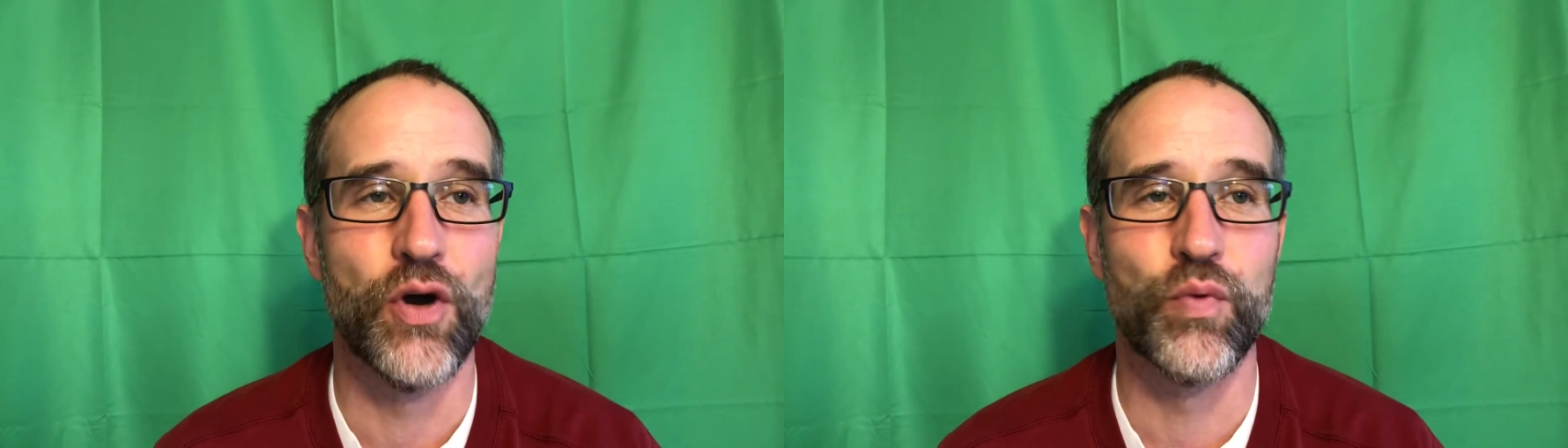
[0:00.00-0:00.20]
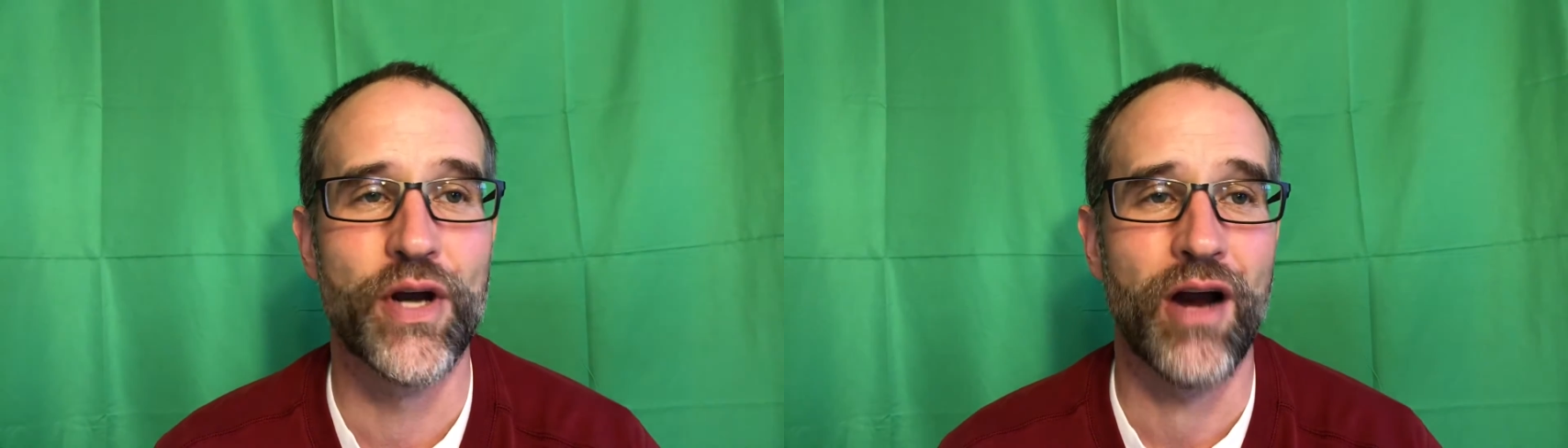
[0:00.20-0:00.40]

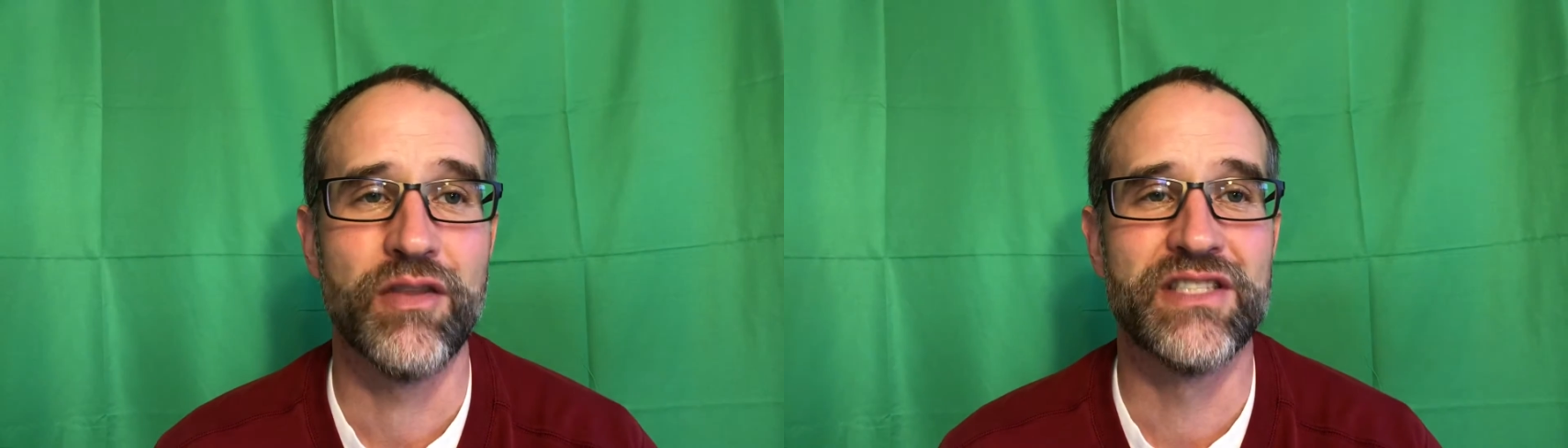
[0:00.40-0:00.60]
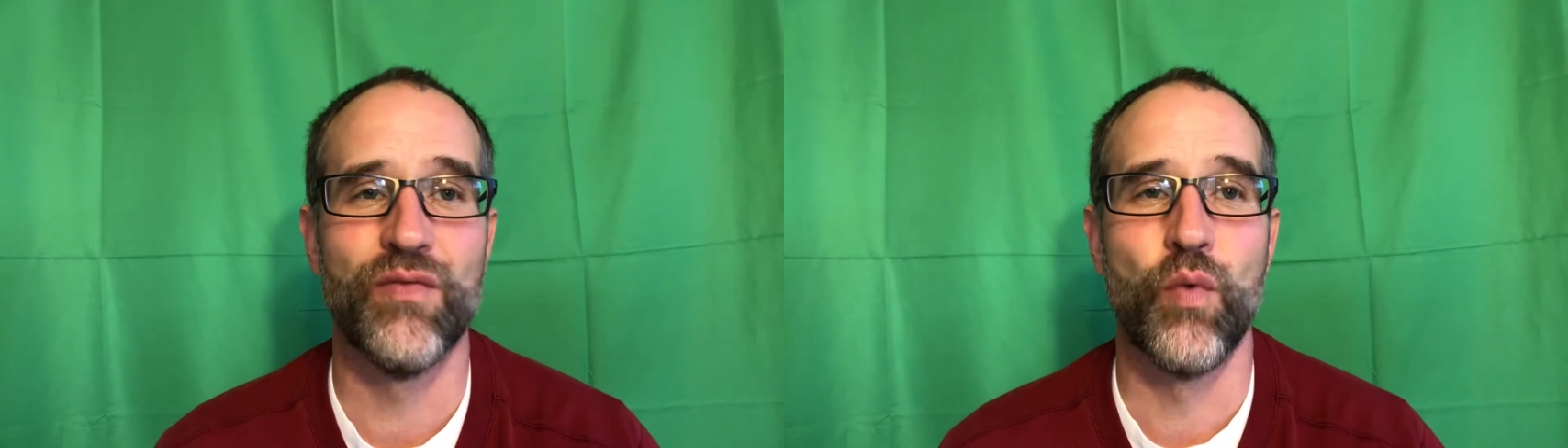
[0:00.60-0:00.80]

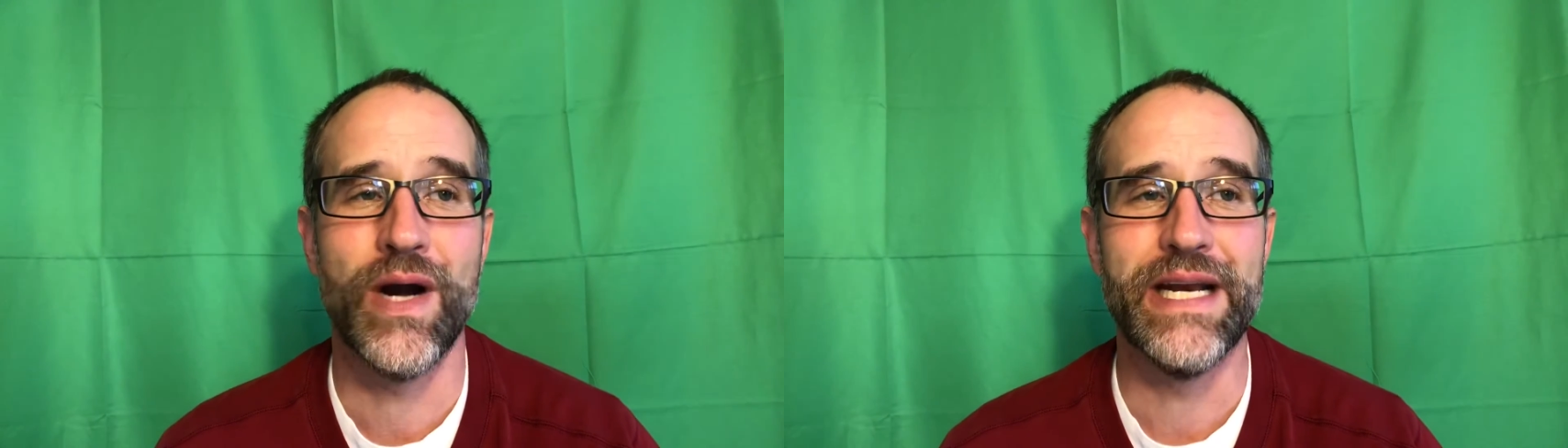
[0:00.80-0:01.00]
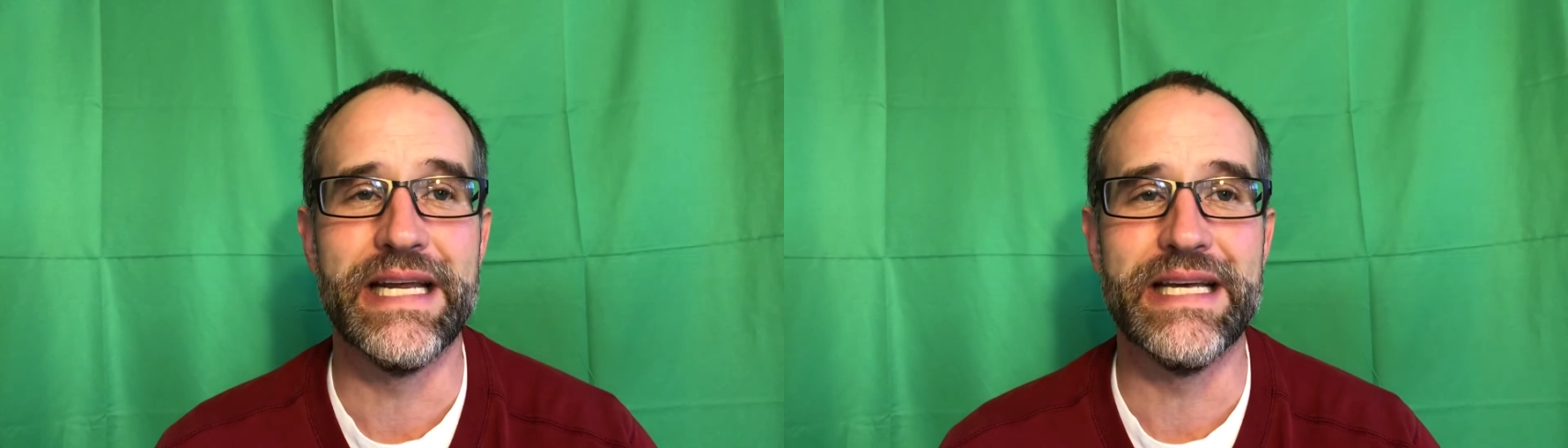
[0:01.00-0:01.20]
regardless of what
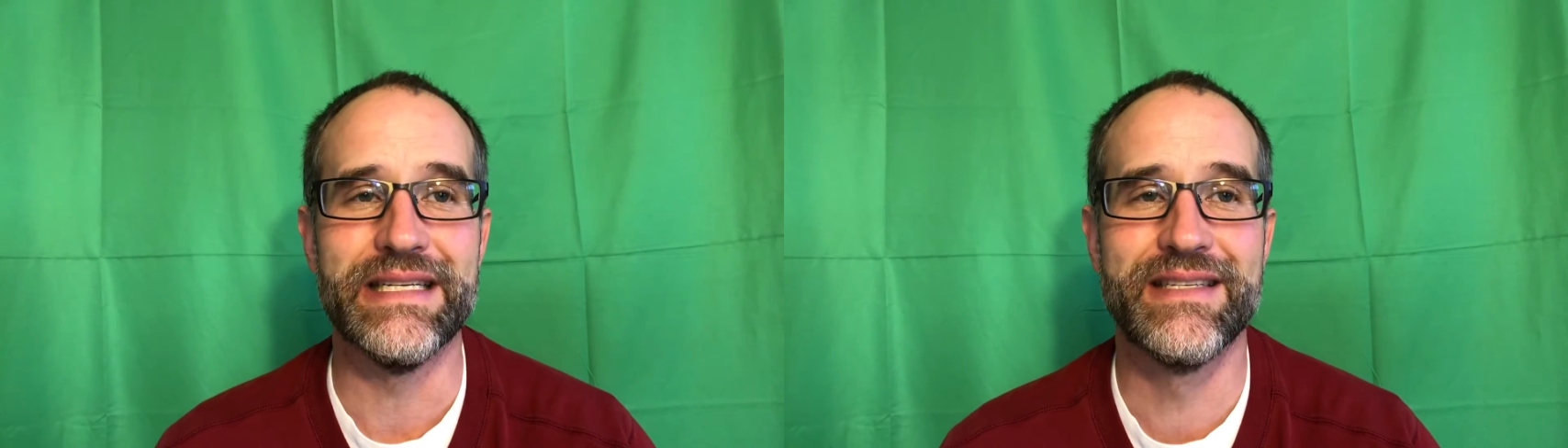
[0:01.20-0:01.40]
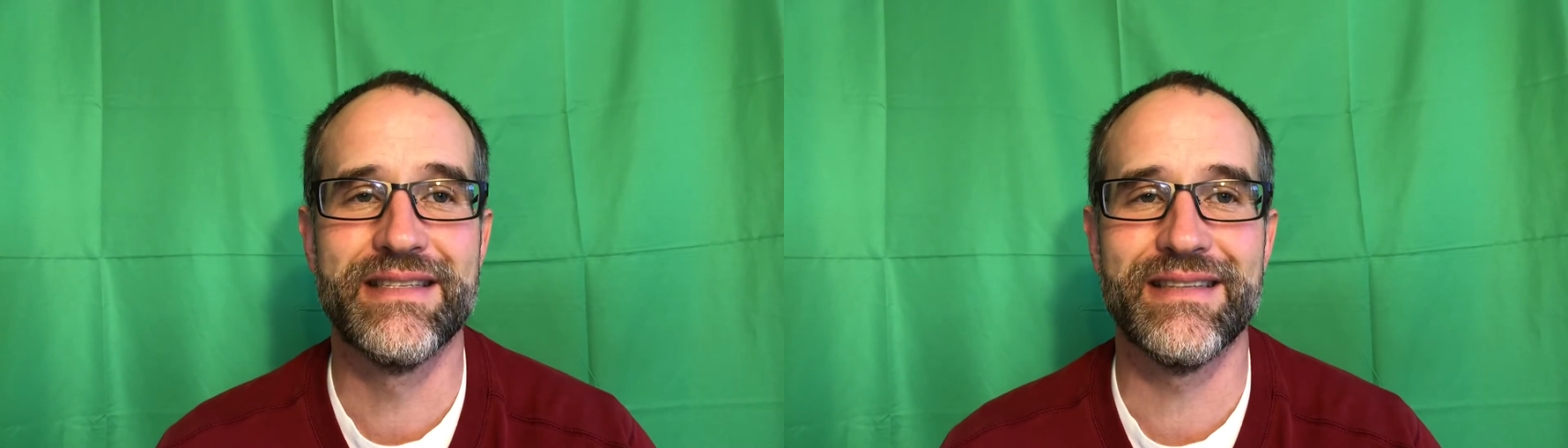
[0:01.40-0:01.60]
it
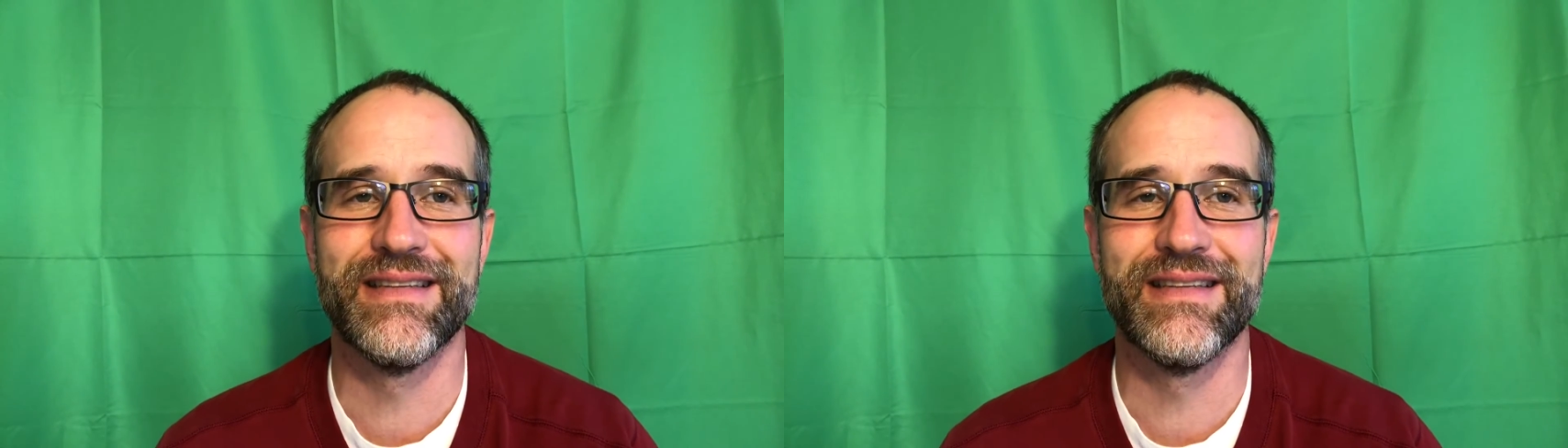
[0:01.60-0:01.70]
is,